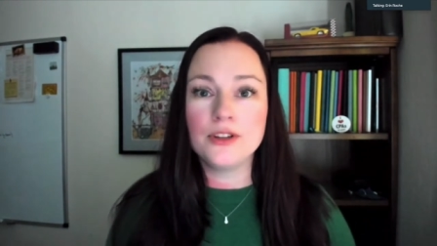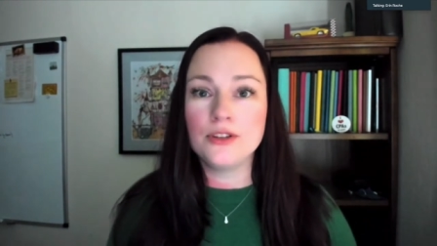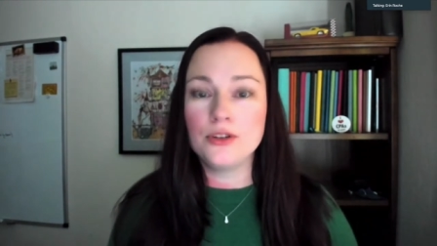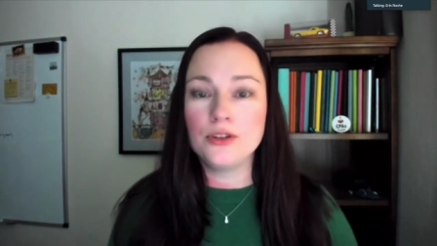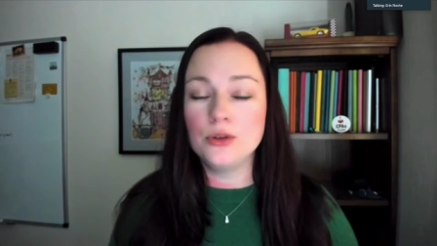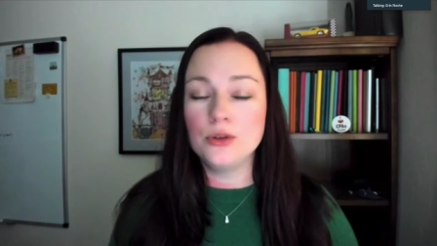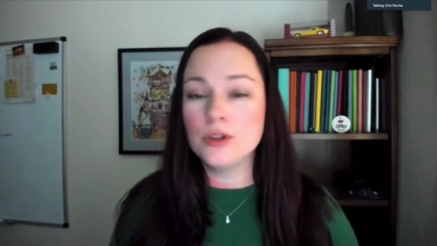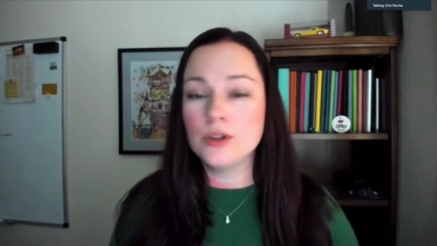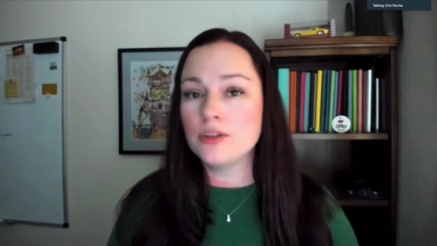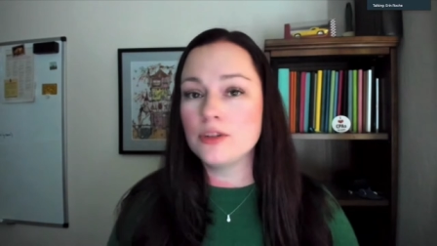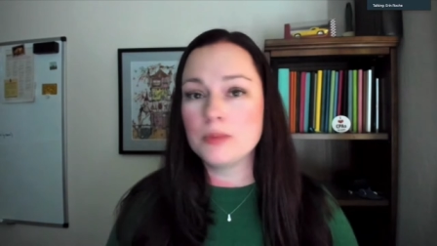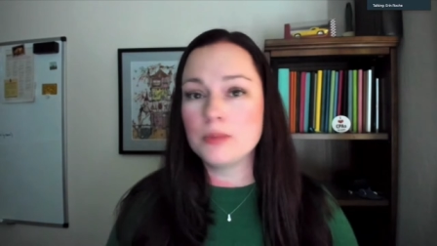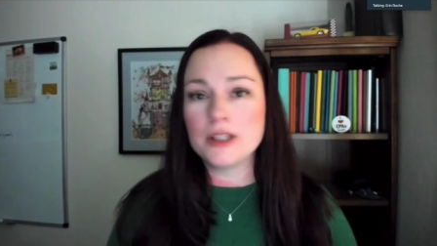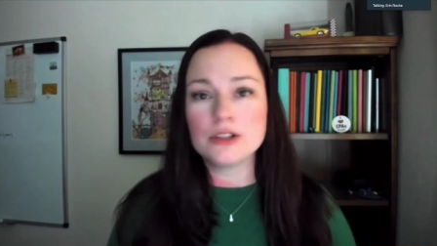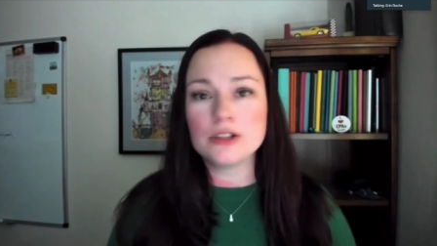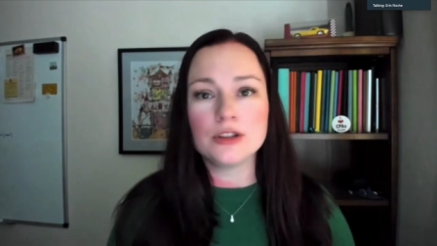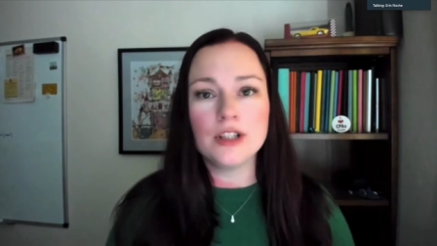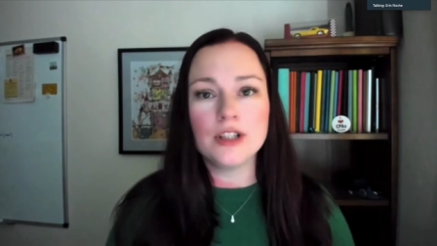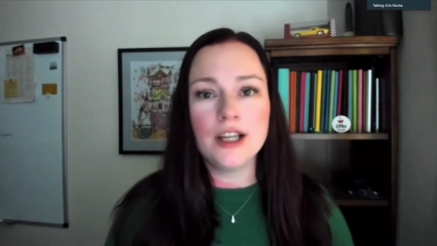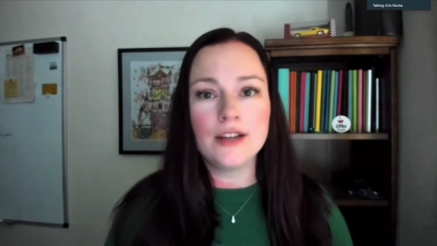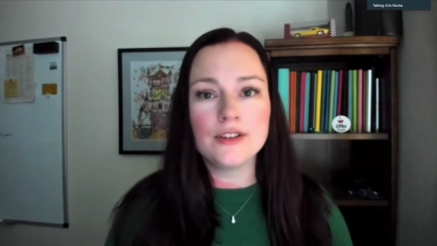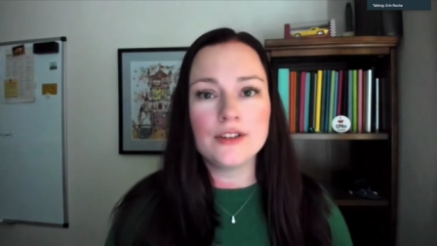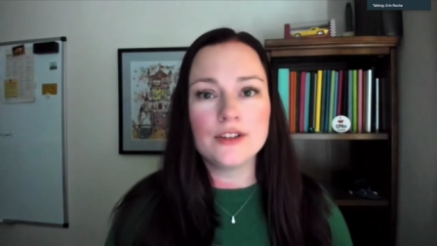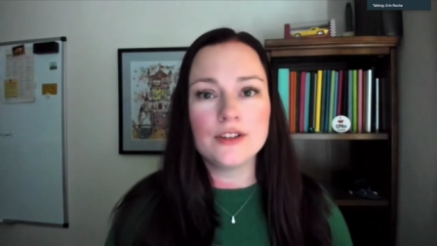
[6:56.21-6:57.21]
you can
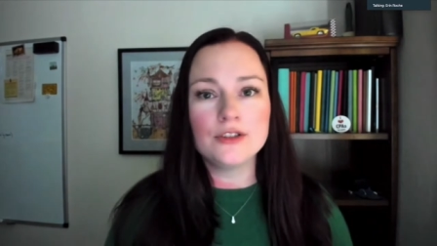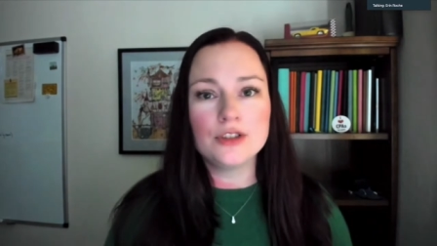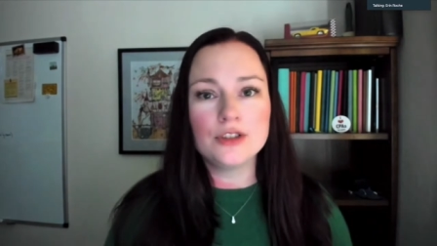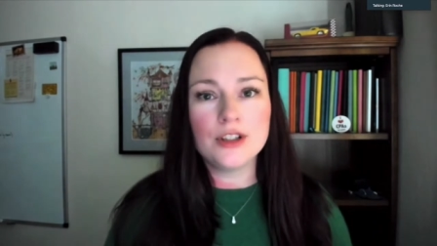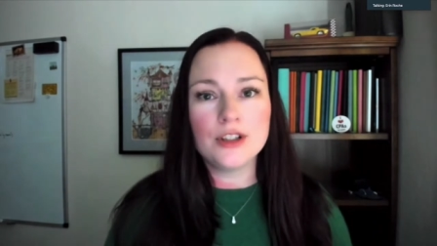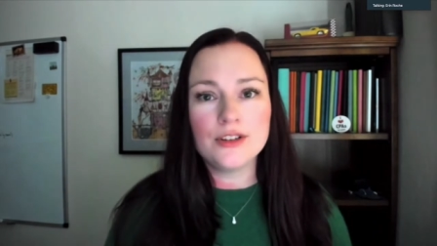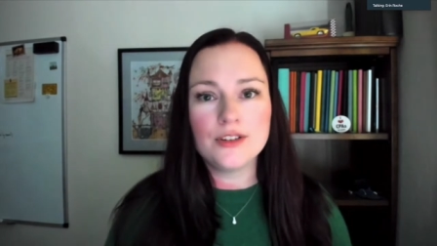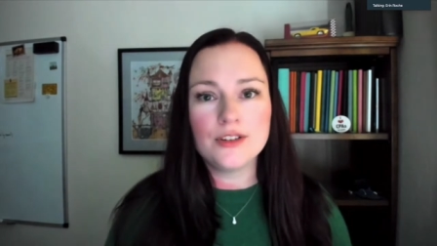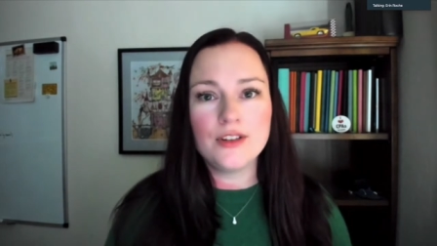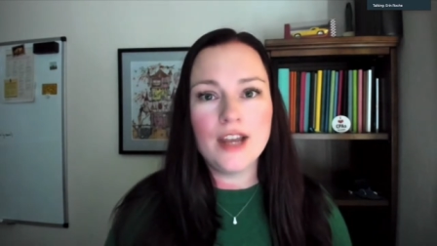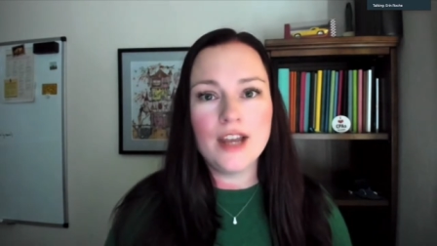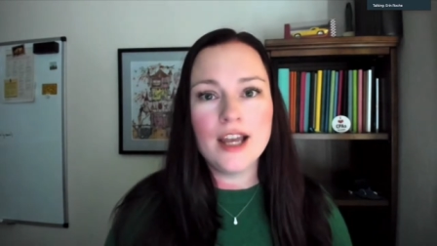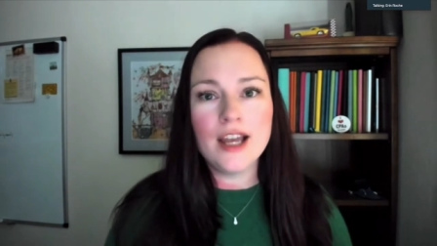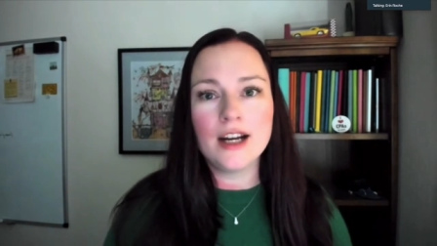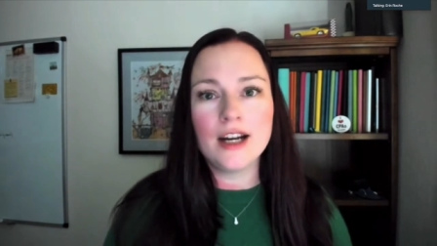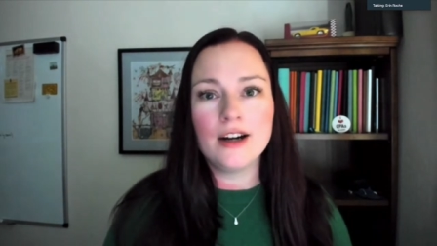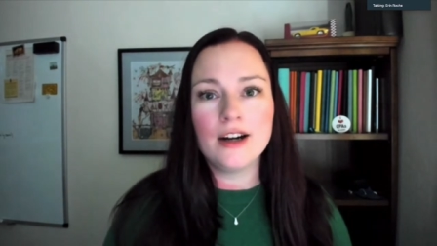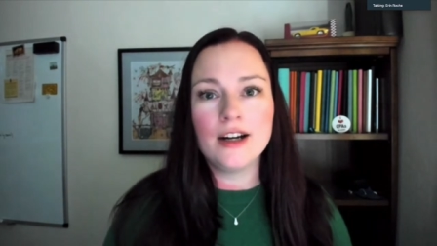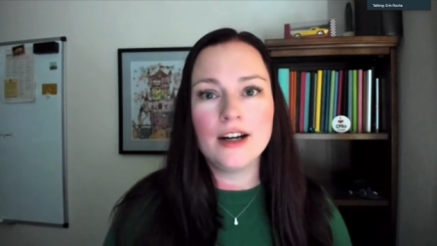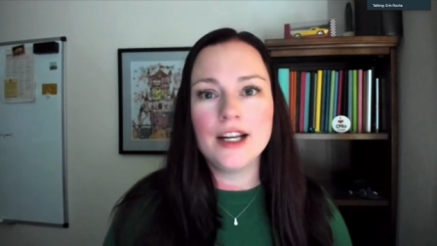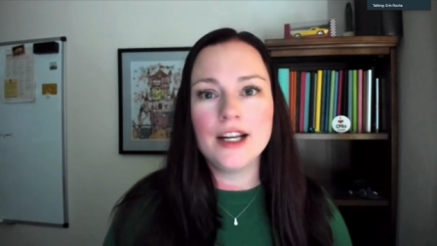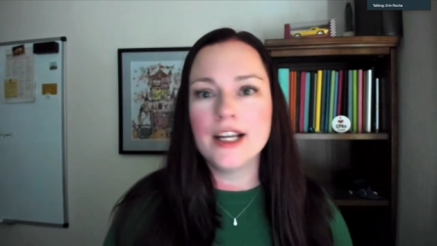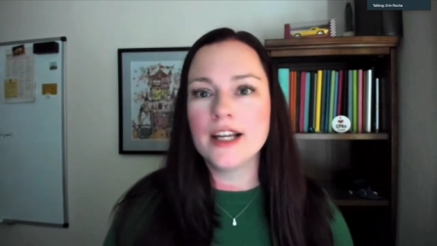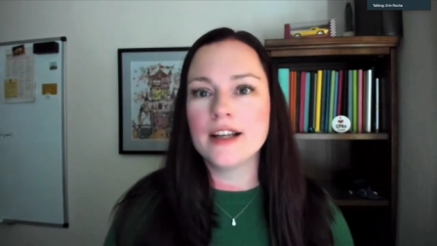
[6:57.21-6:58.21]
specialize in just that
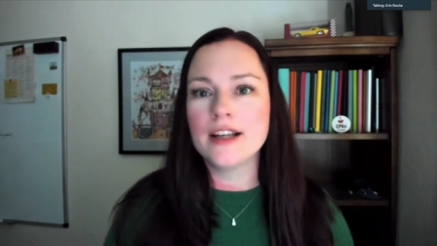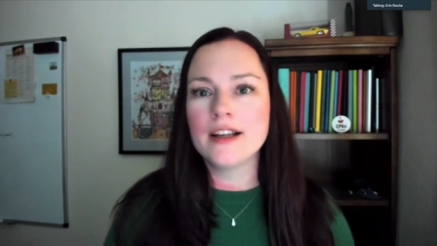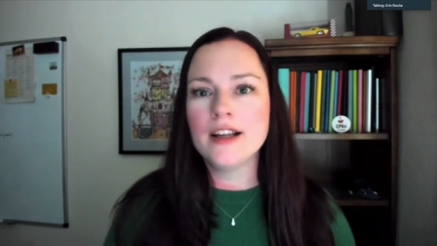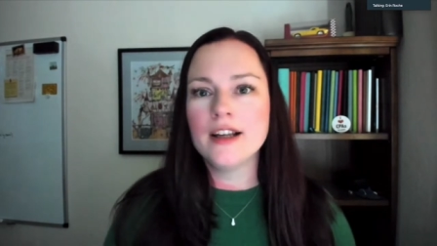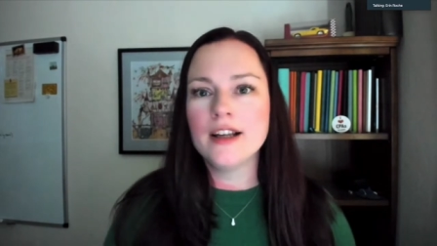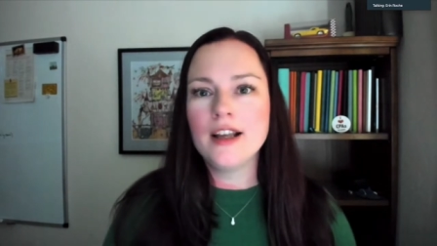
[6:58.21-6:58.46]
area.